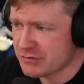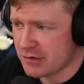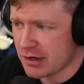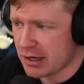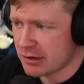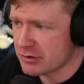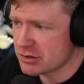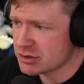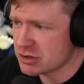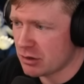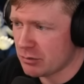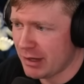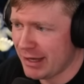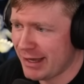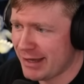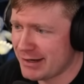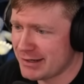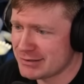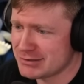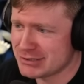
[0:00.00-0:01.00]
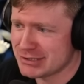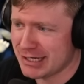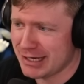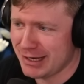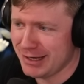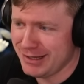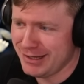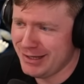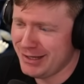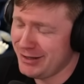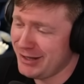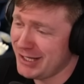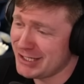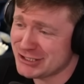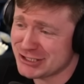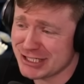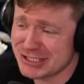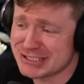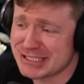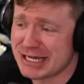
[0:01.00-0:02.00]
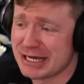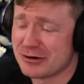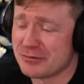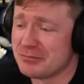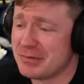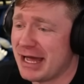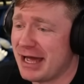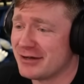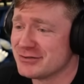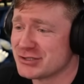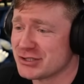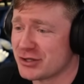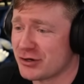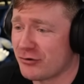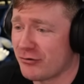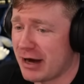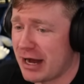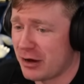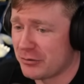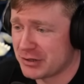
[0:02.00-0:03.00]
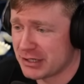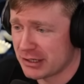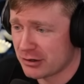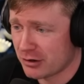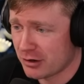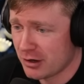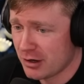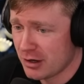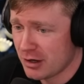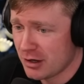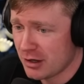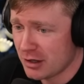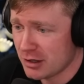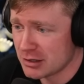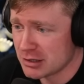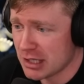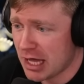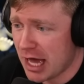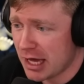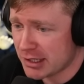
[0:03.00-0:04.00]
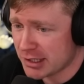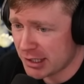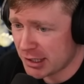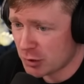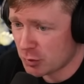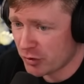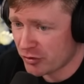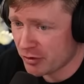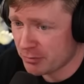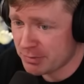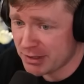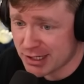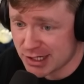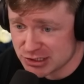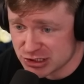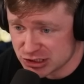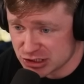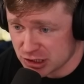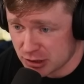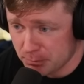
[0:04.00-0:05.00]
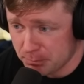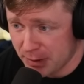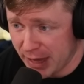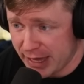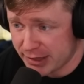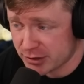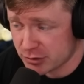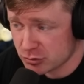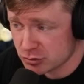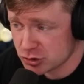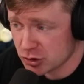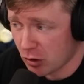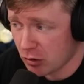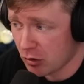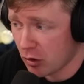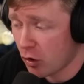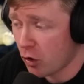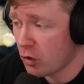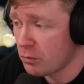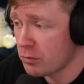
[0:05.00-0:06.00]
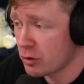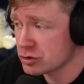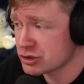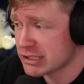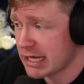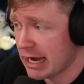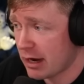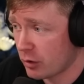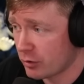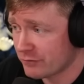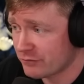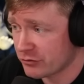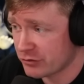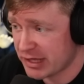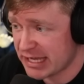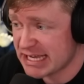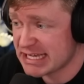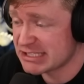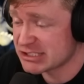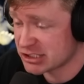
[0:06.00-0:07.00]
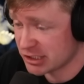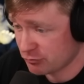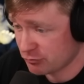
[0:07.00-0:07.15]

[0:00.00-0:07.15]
fine. Let's go ahead and let's just get him down to the ground here. Lock in with him because his competitors are almost out for the easy